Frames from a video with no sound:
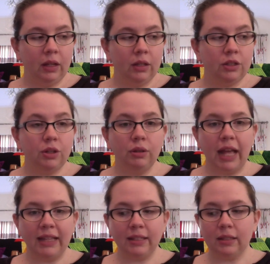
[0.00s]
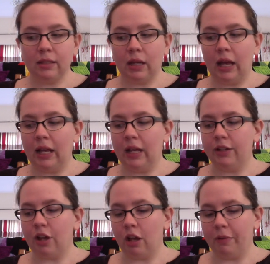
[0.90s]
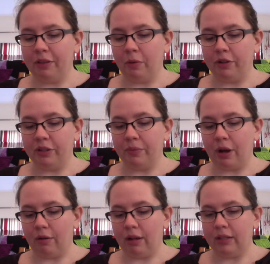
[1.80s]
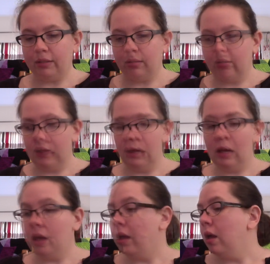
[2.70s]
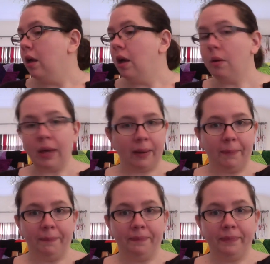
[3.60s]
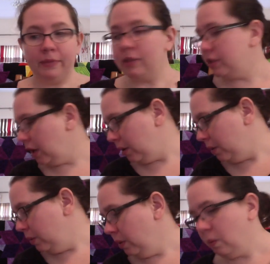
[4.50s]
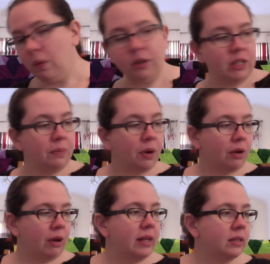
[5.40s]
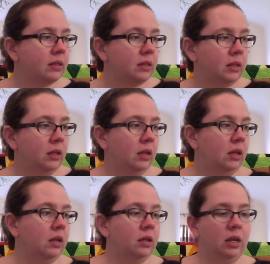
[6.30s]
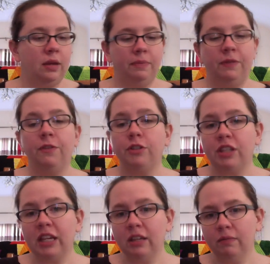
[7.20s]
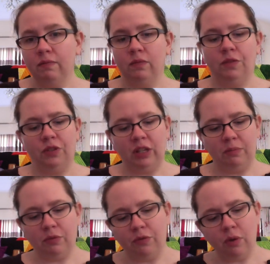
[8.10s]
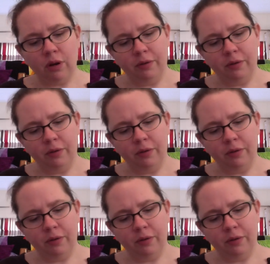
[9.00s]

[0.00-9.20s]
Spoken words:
So let's talk about the works in progress. Okay, so works in progress. The first thing you've seen before,